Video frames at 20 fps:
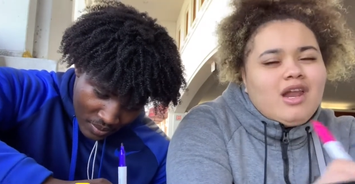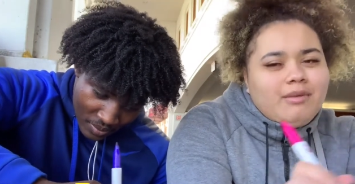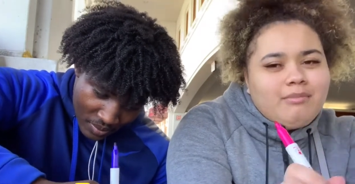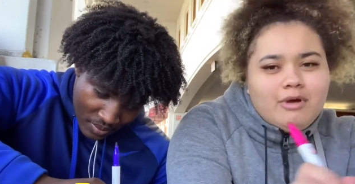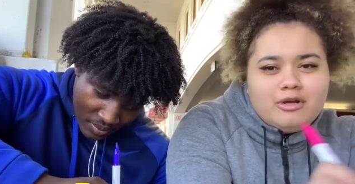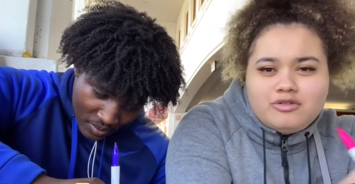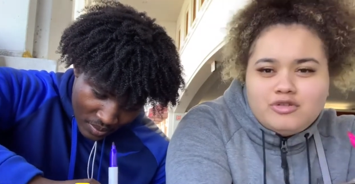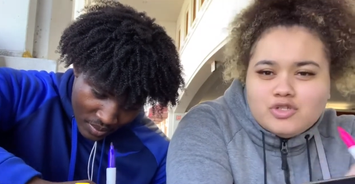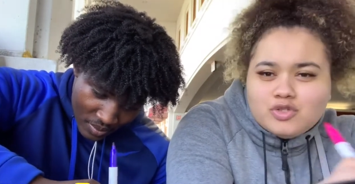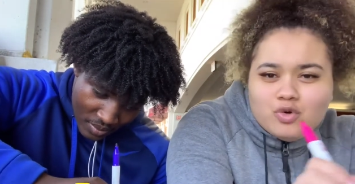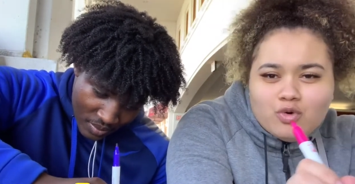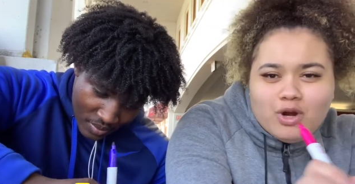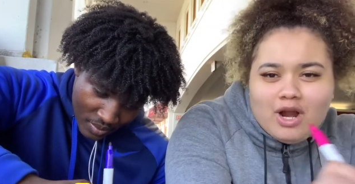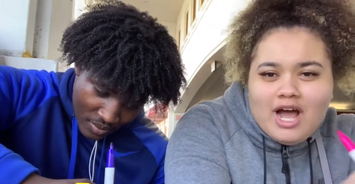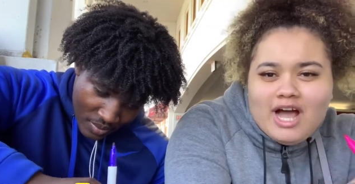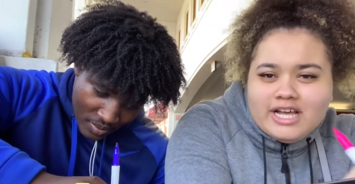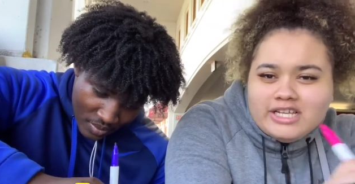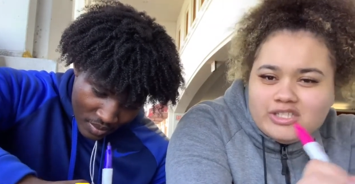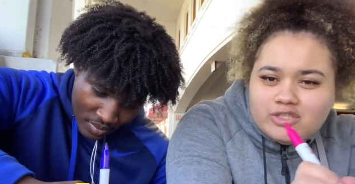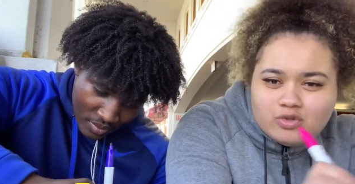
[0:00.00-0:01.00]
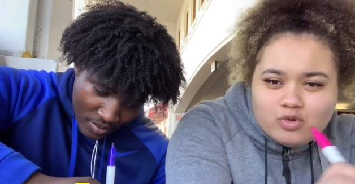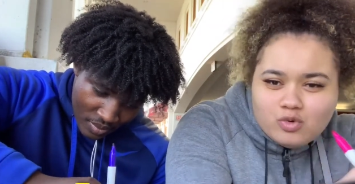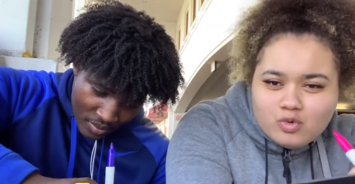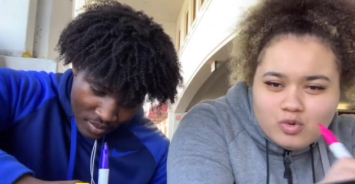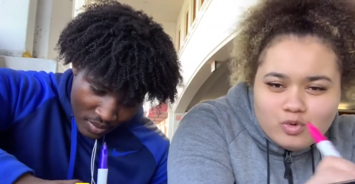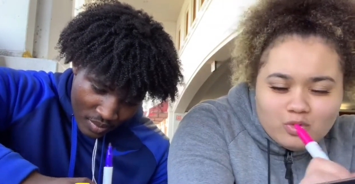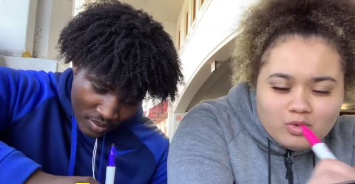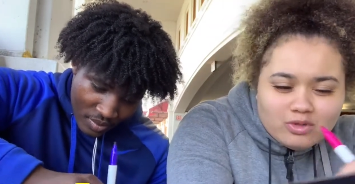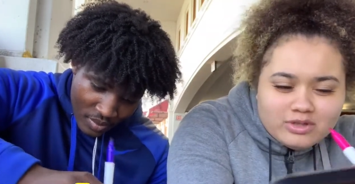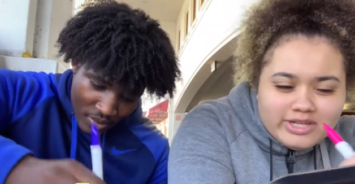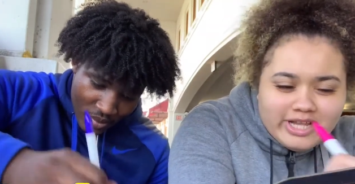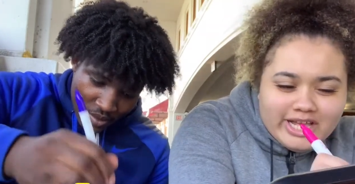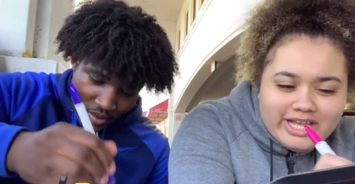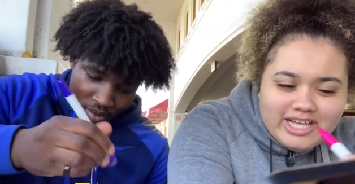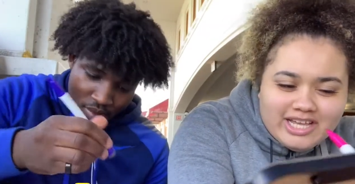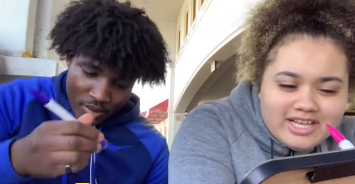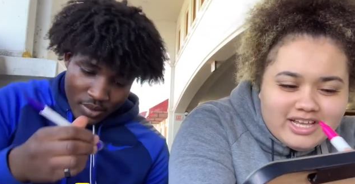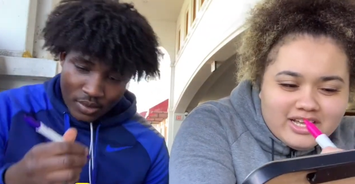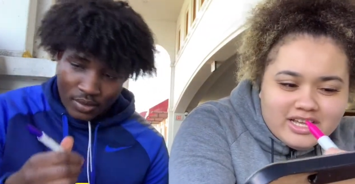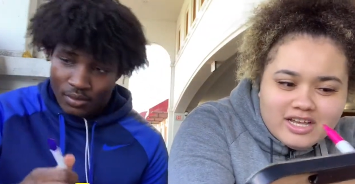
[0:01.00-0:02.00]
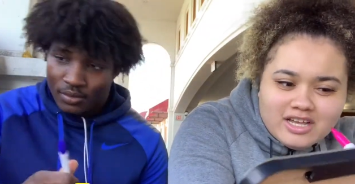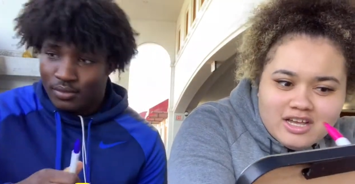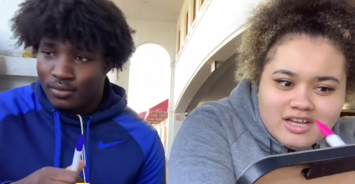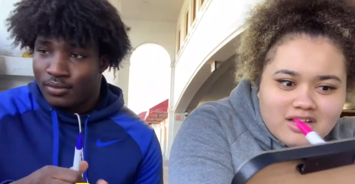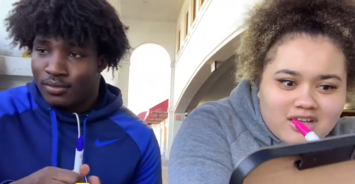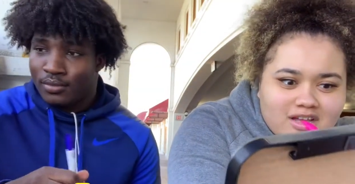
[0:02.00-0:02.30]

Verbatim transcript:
Speaker 1: elementary school to high school. Like,